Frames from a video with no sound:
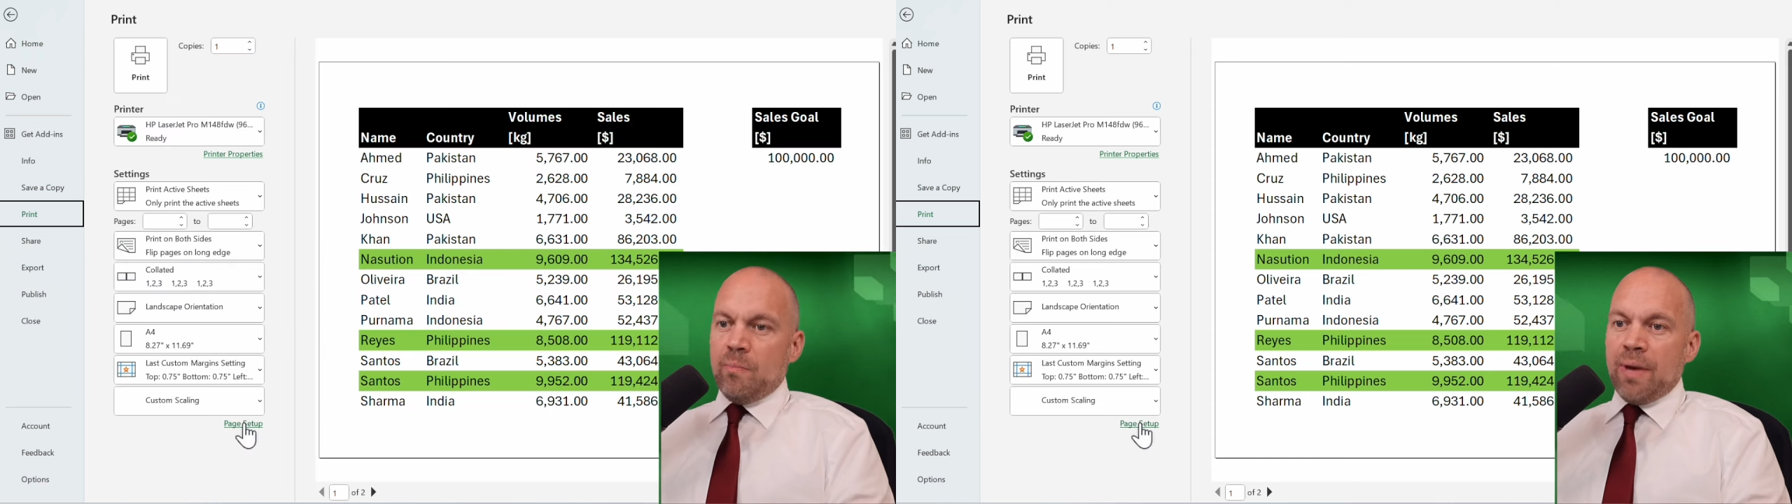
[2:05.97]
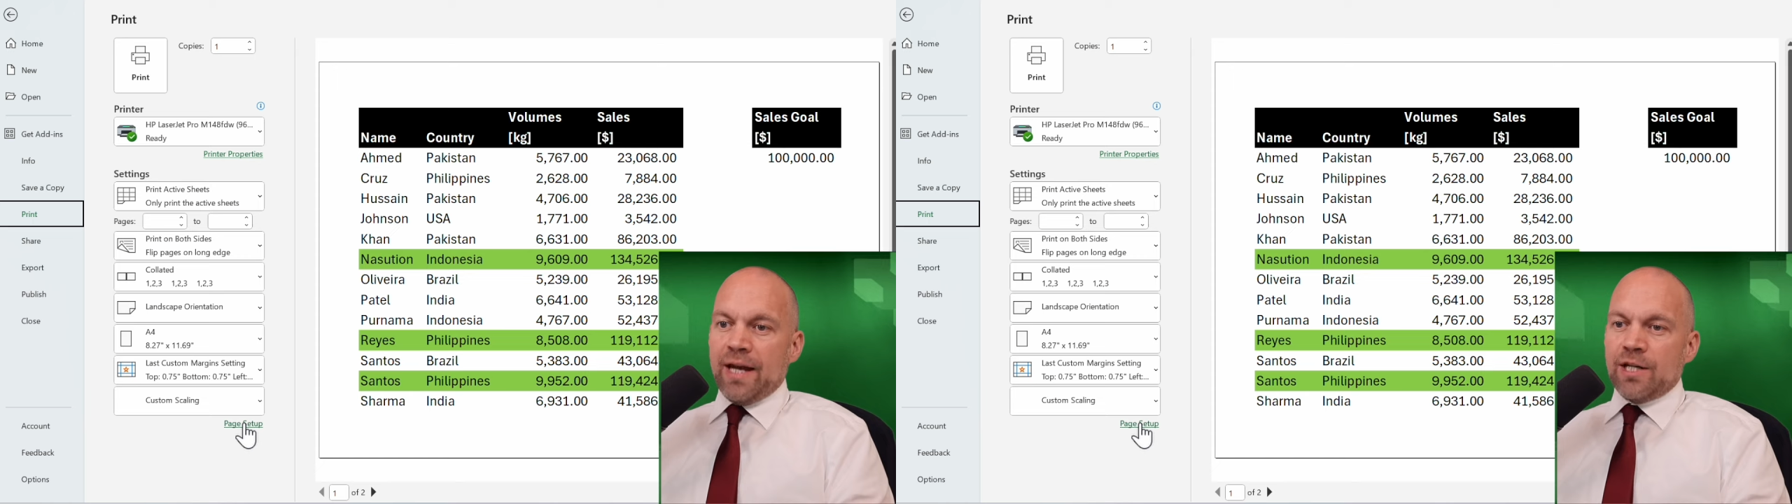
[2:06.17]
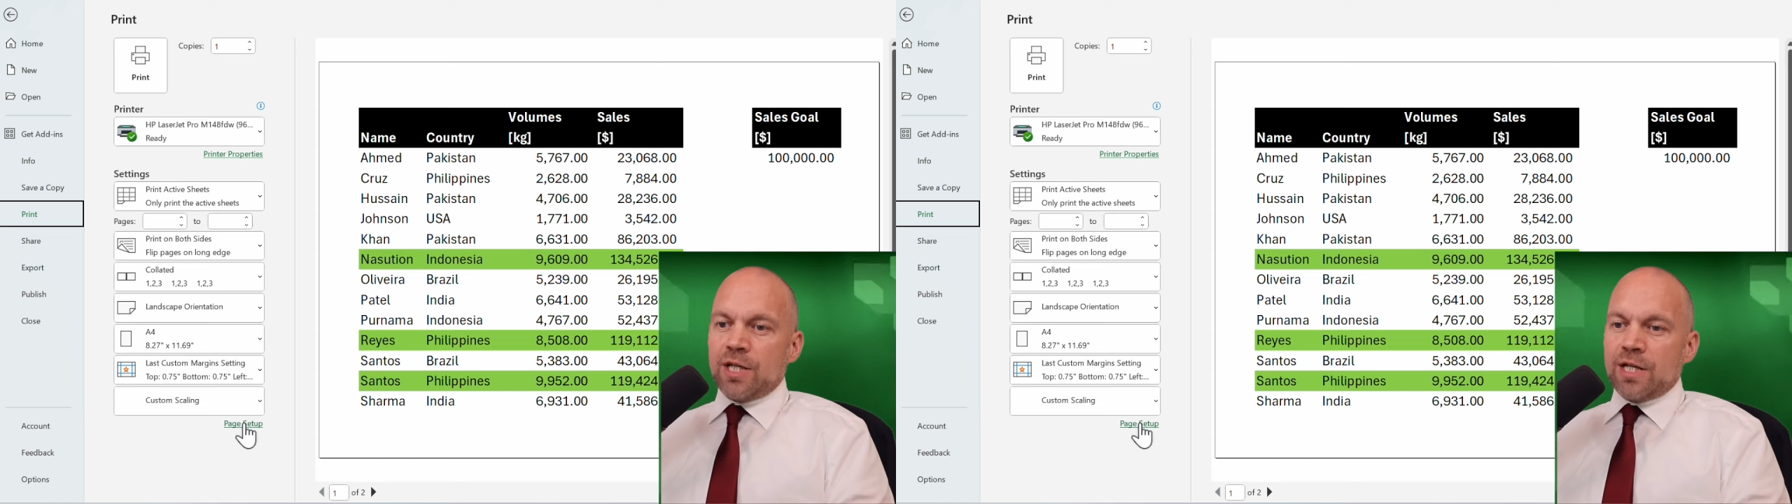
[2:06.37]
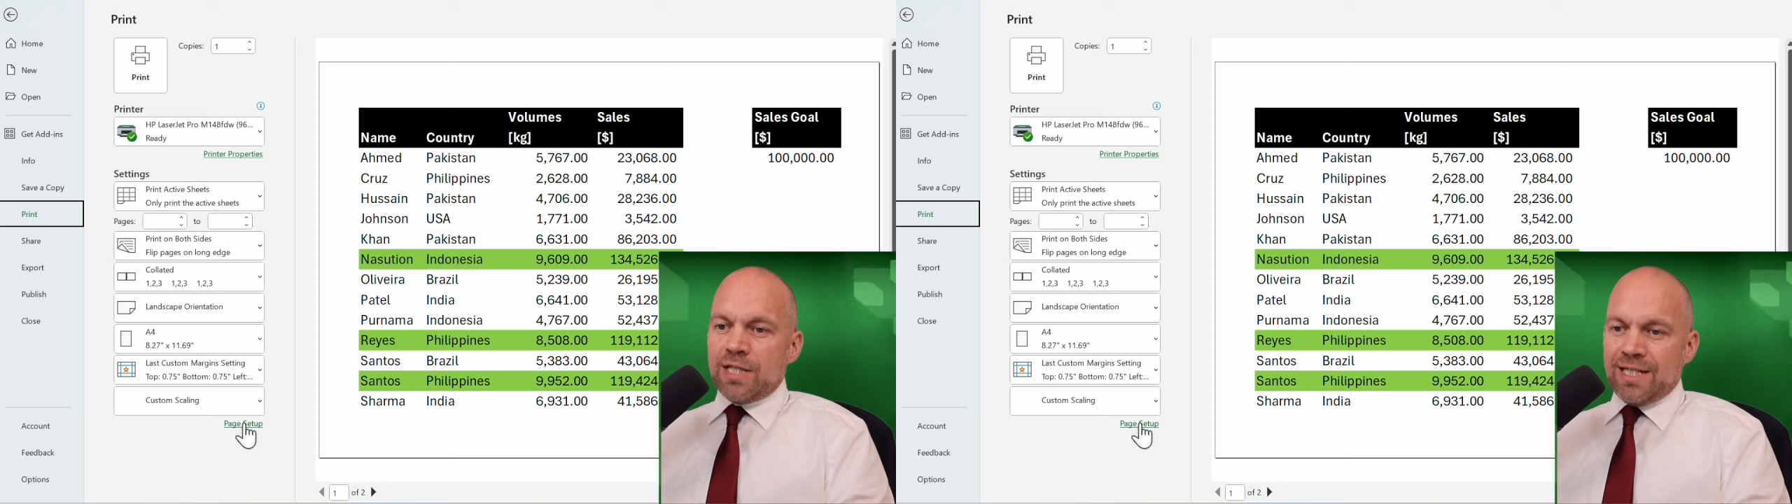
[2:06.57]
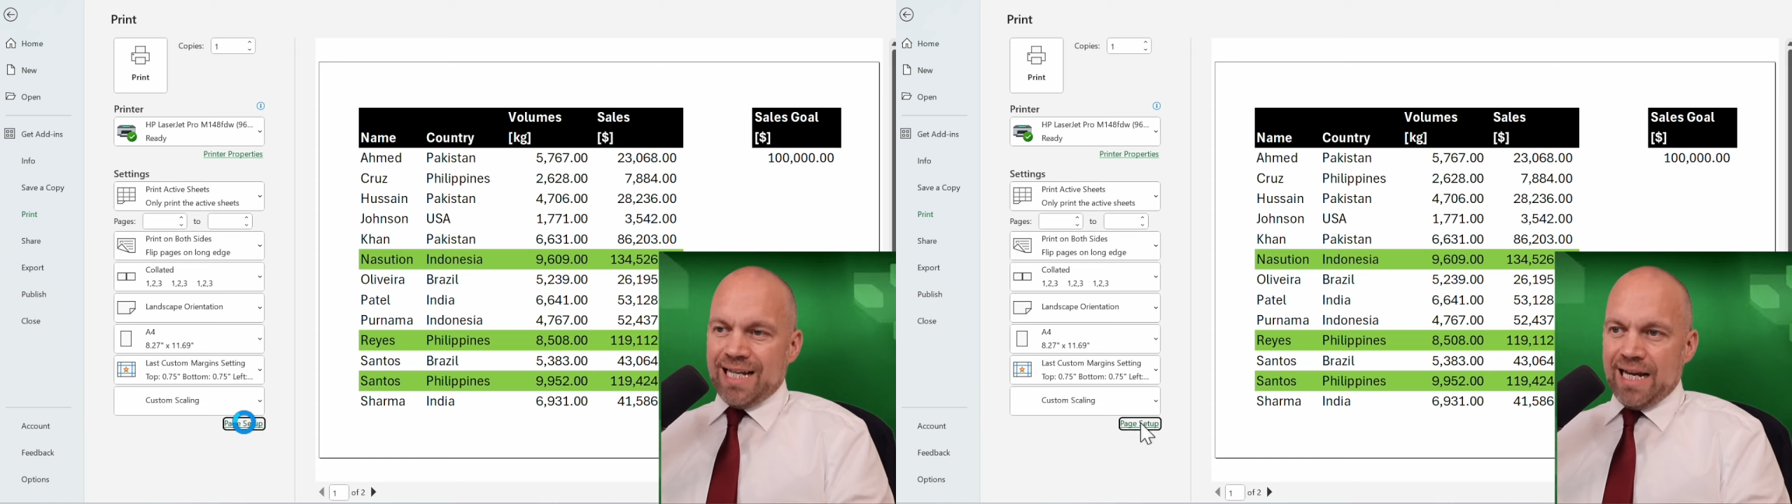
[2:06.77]
page
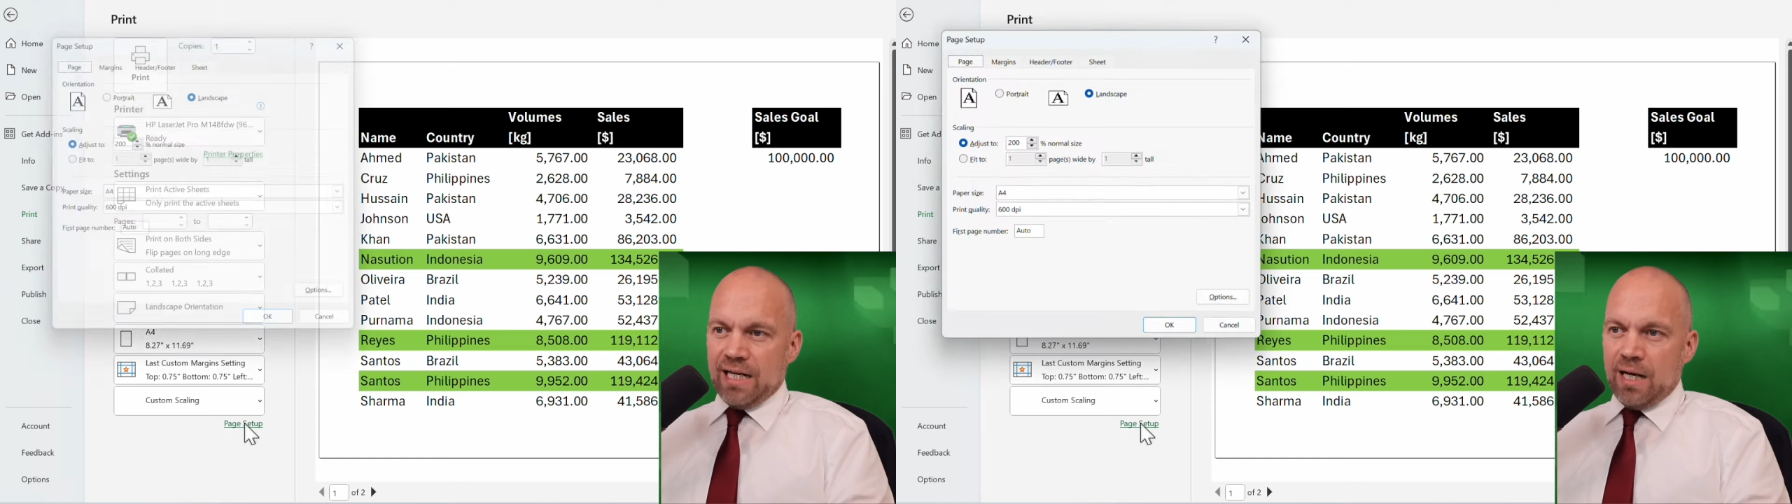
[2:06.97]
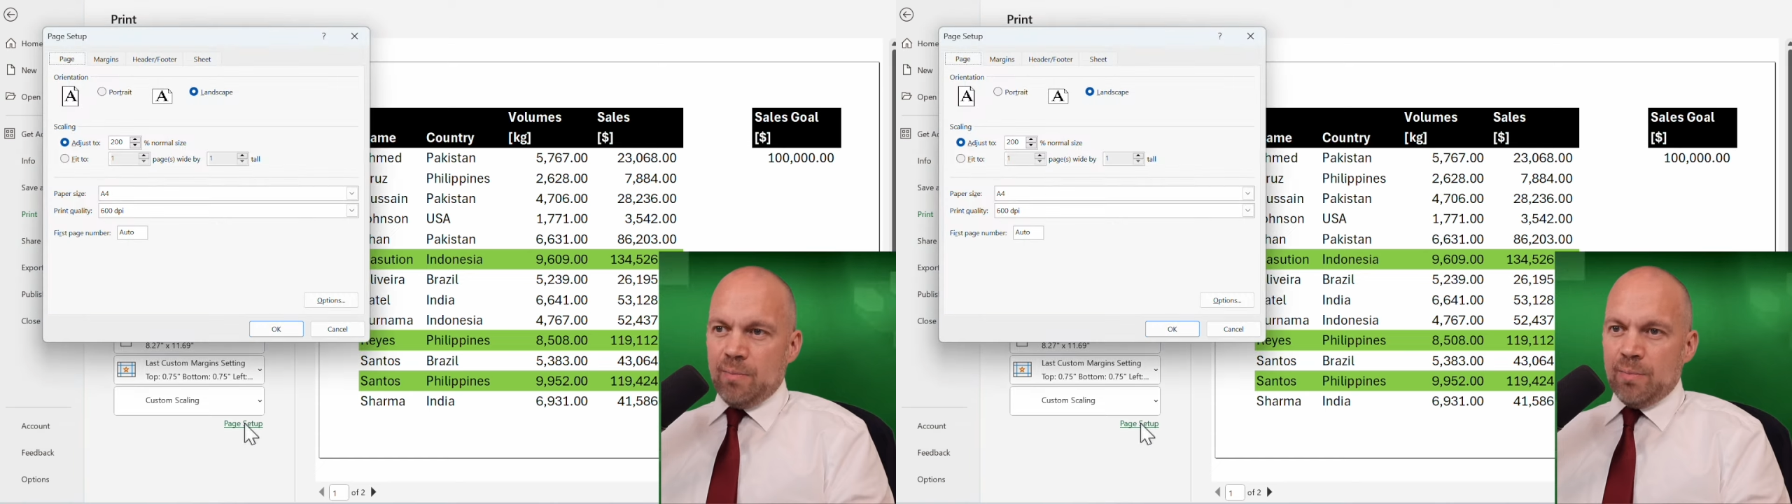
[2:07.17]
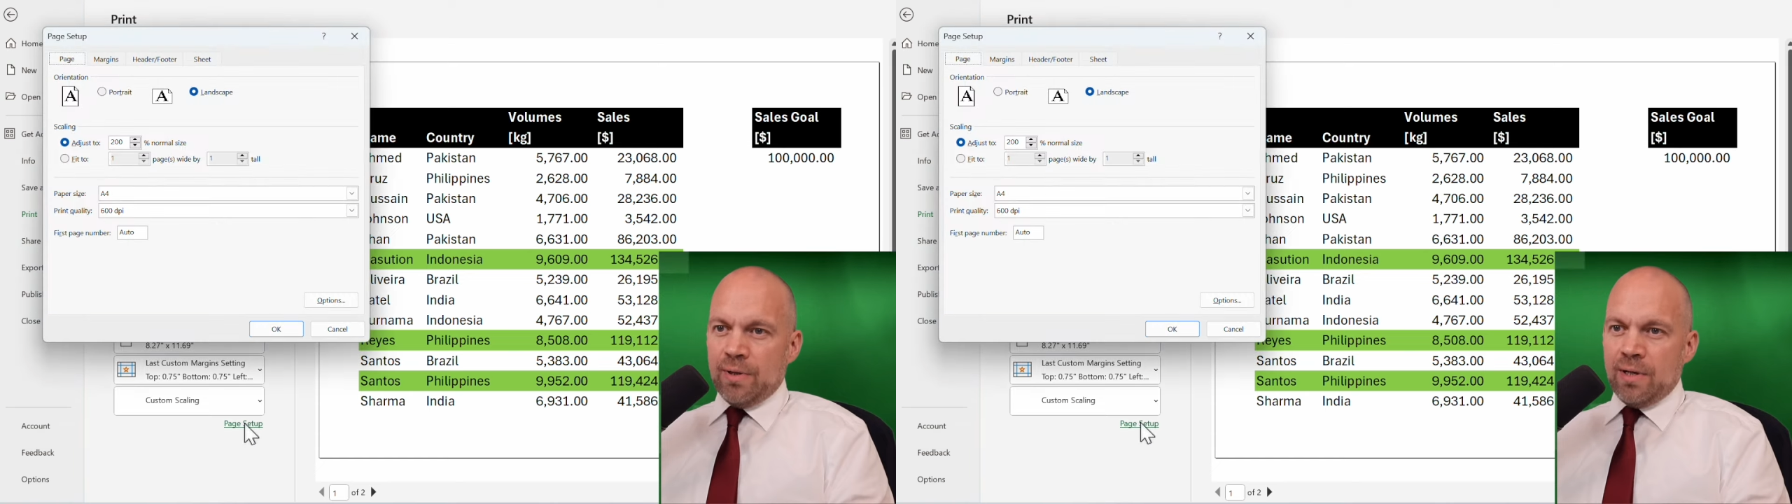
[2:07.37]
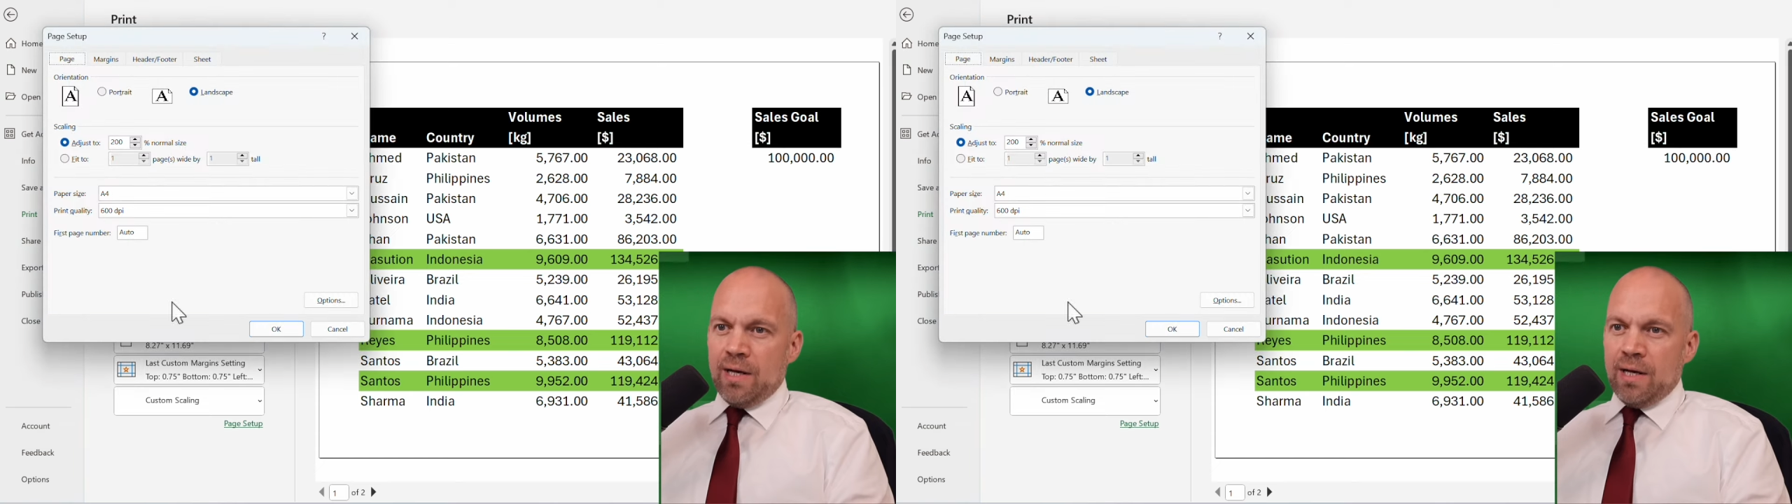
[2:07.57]
setup,